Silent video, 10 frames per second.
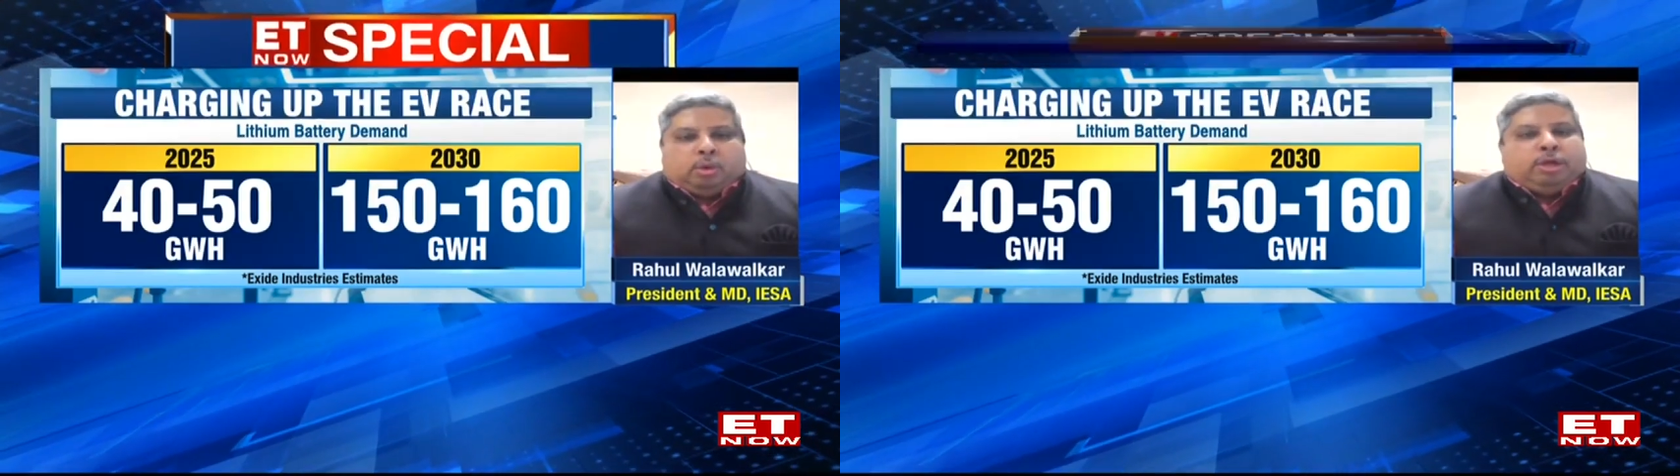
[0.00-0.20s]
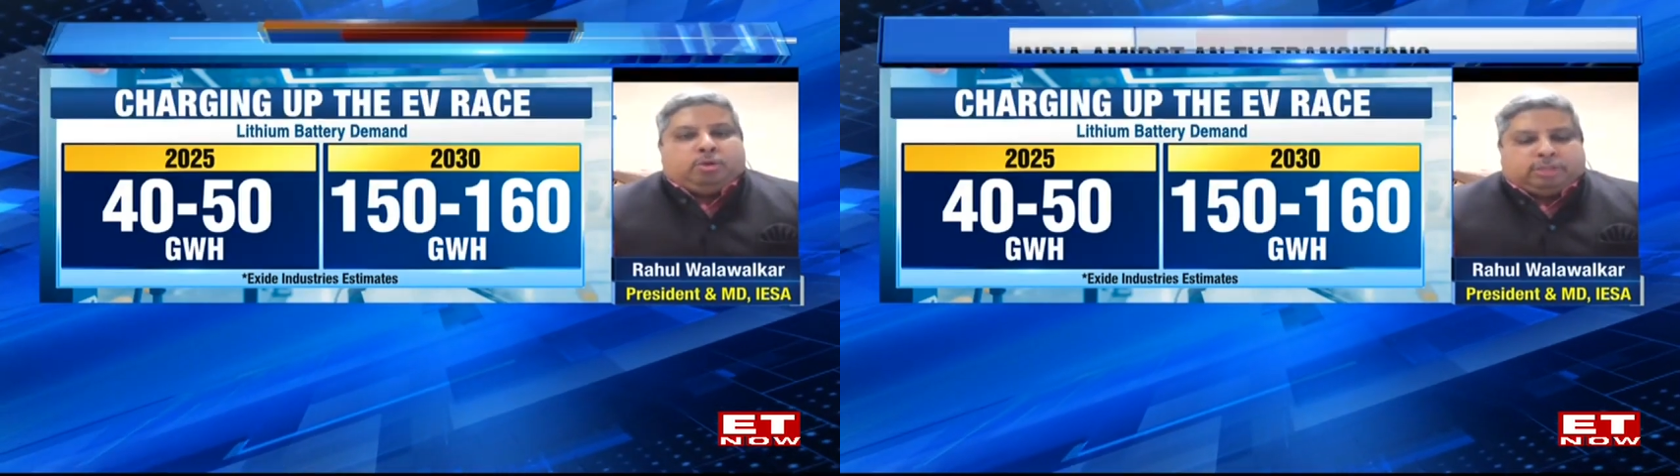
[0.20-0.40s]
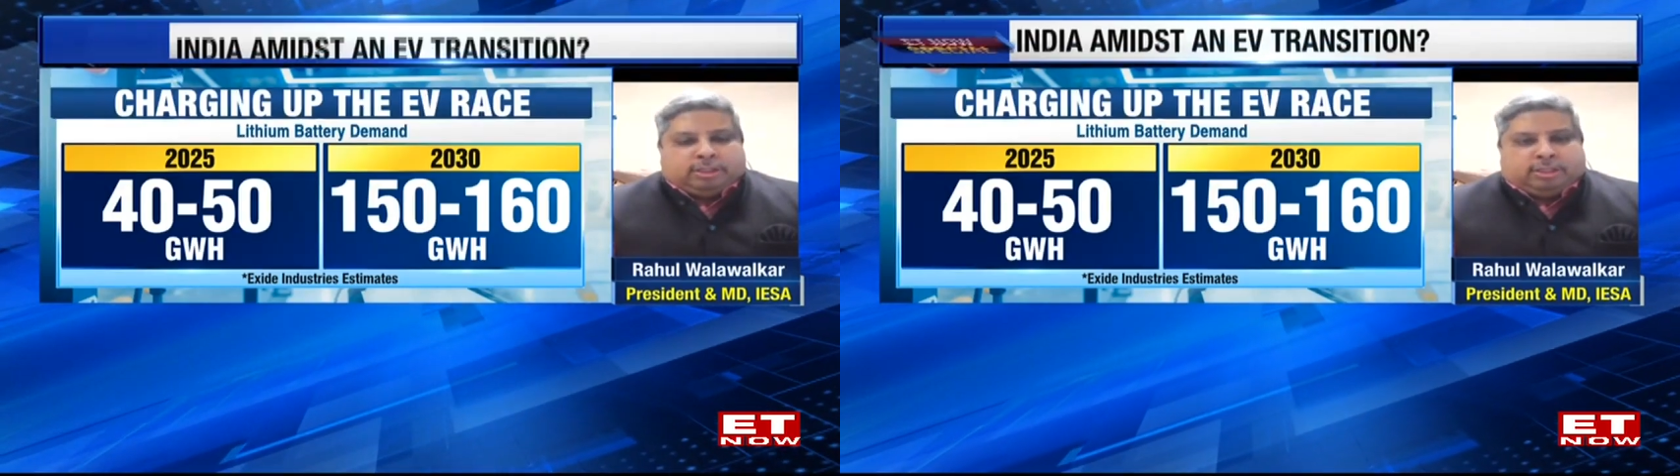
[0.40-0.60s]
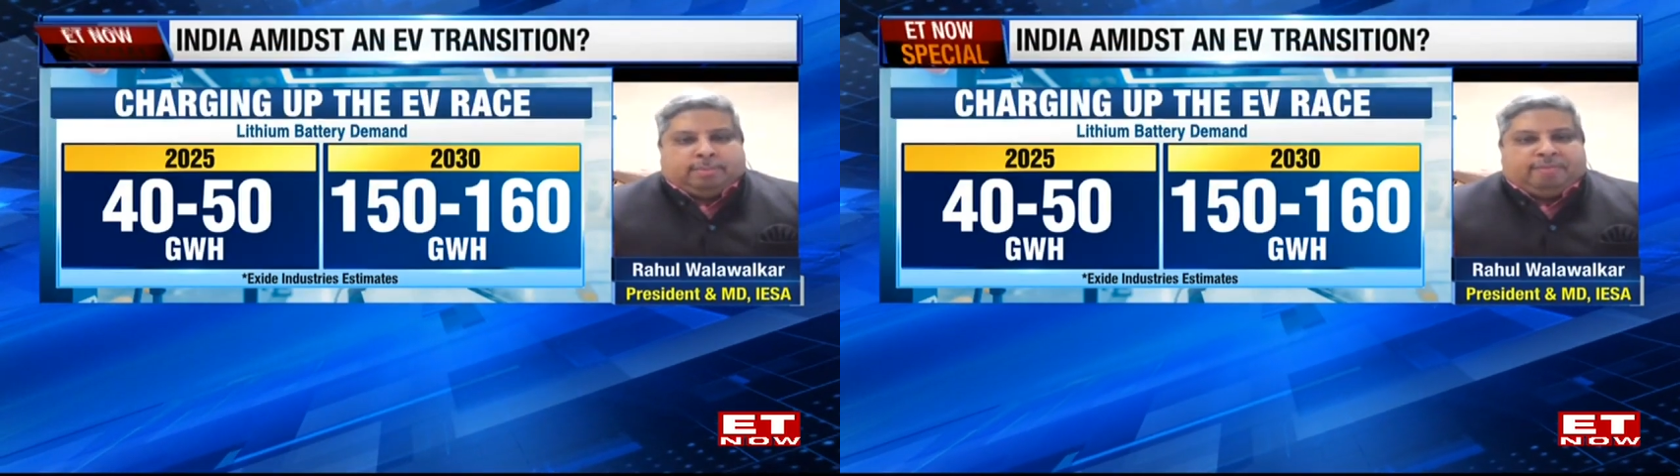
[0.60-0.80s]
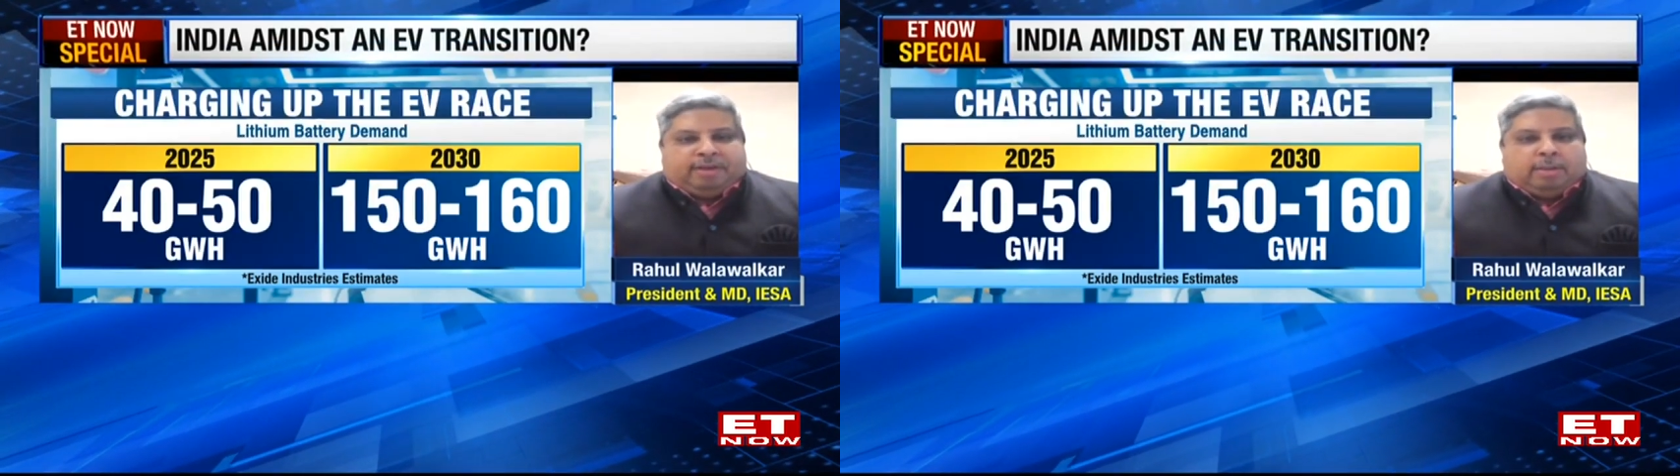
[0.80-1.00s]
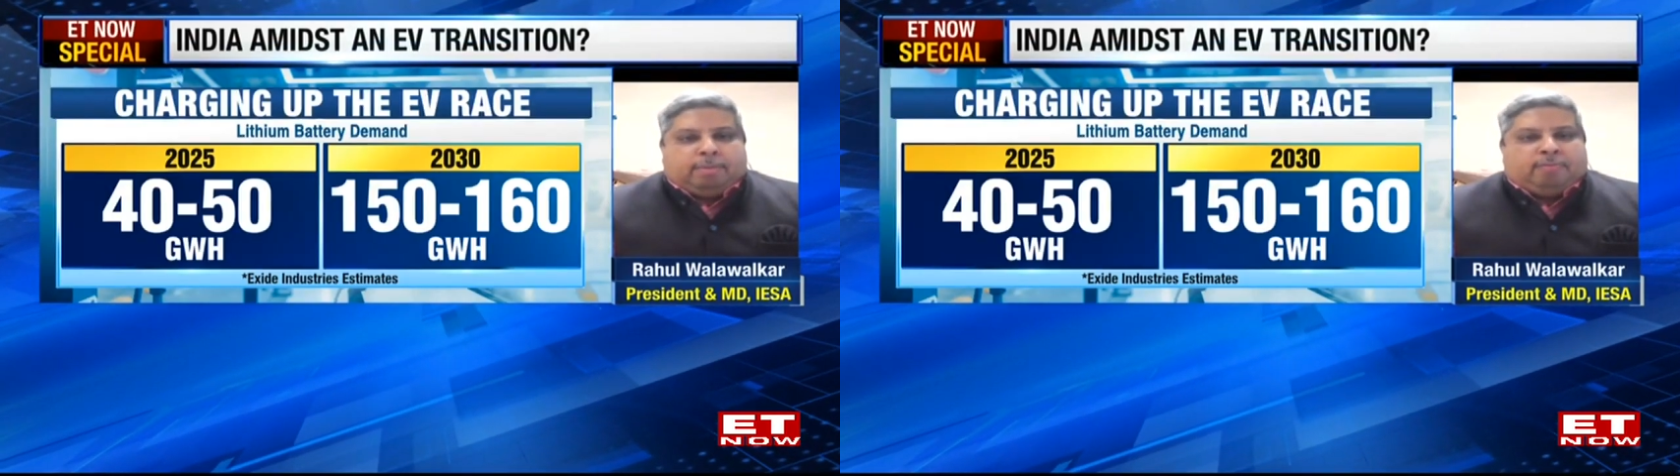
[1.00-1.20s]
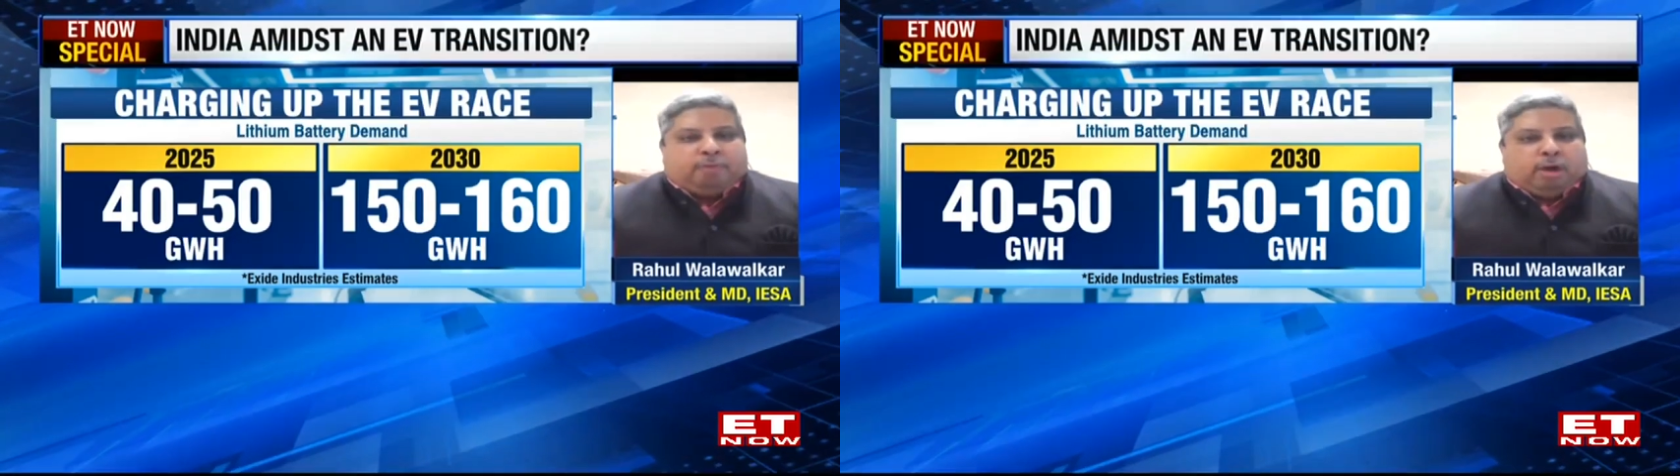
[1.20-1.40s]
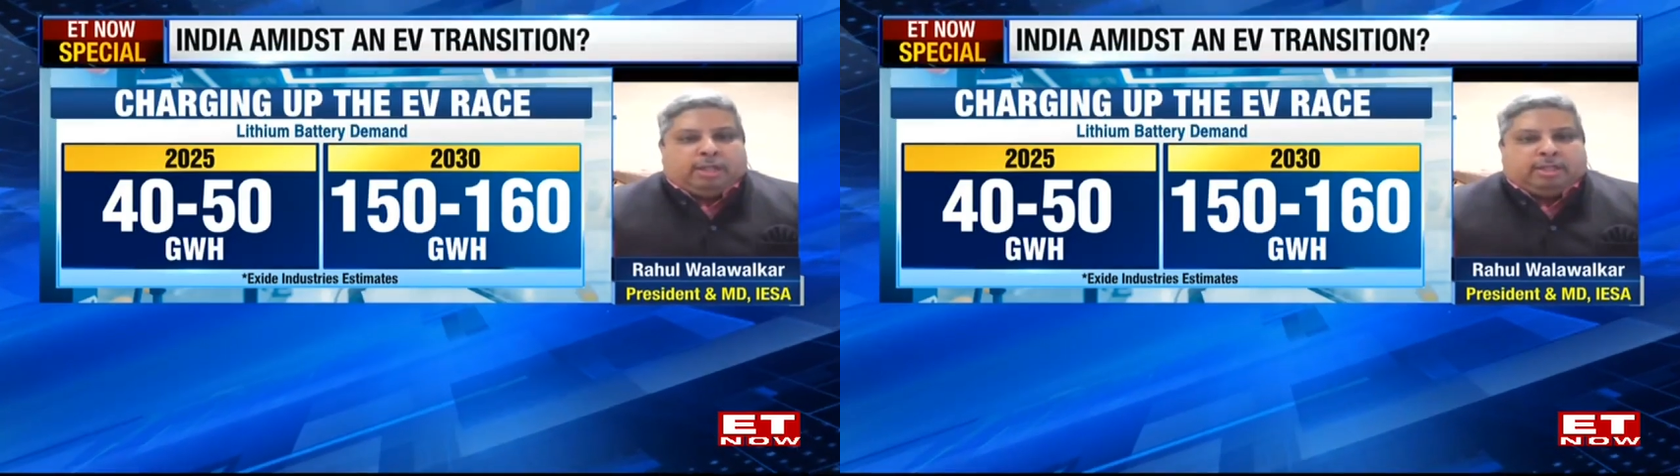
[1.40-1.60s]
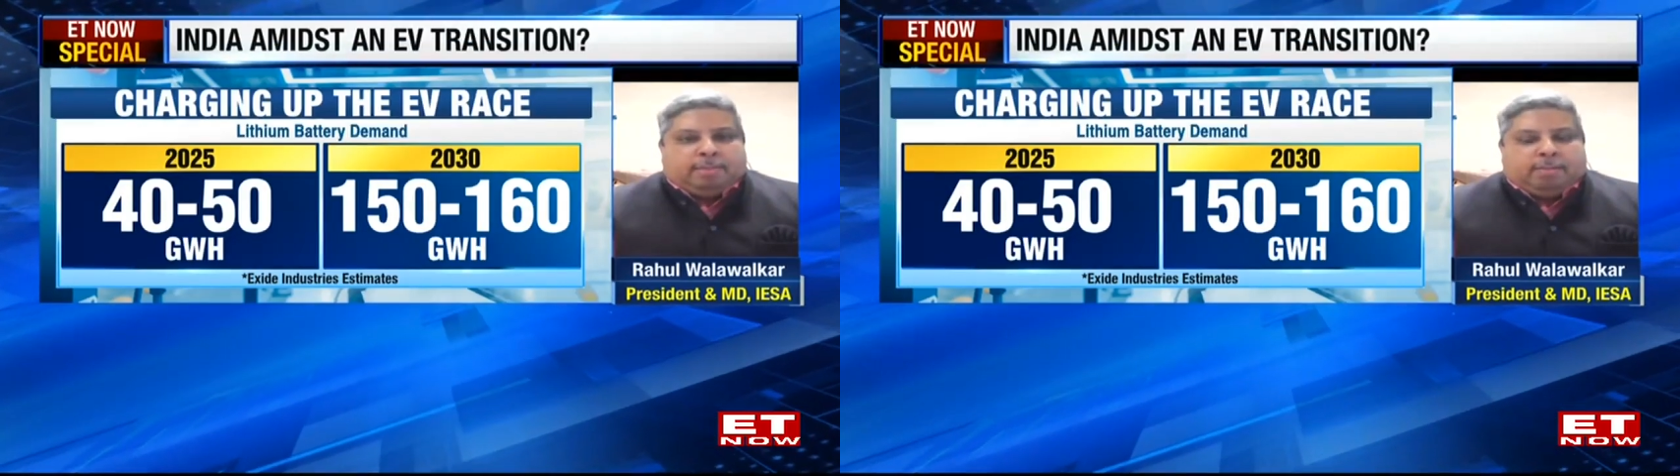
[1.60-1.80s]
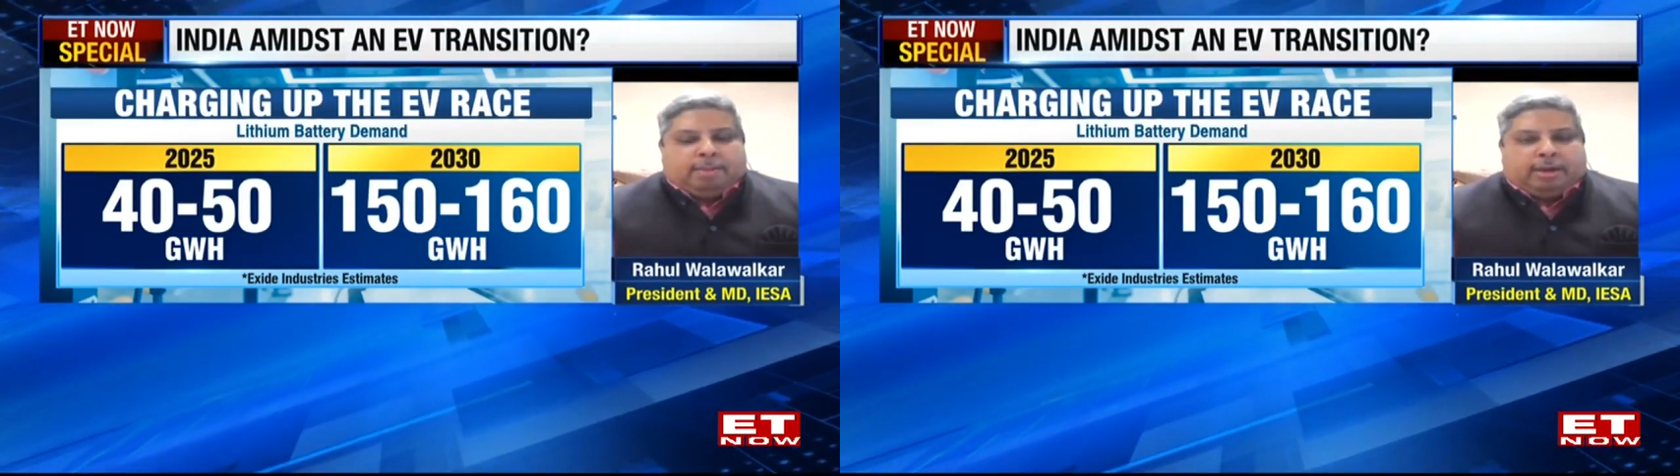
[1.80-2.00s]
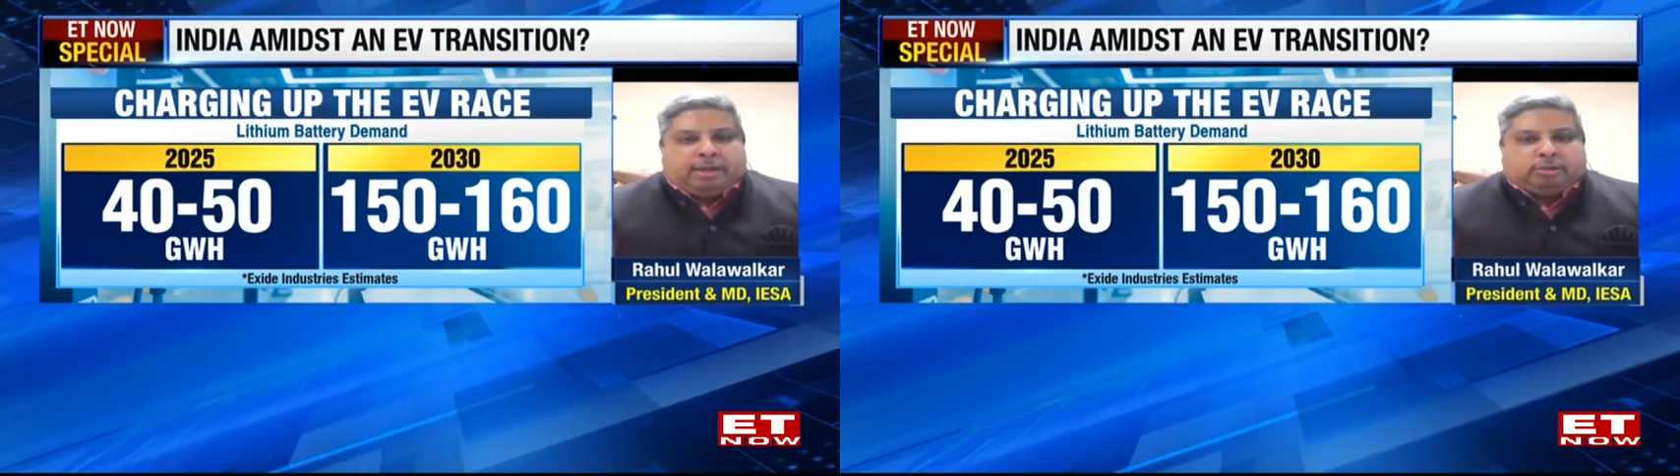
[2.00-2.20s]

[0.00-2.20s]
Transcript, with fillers: ecosystem available for lithium ion battery.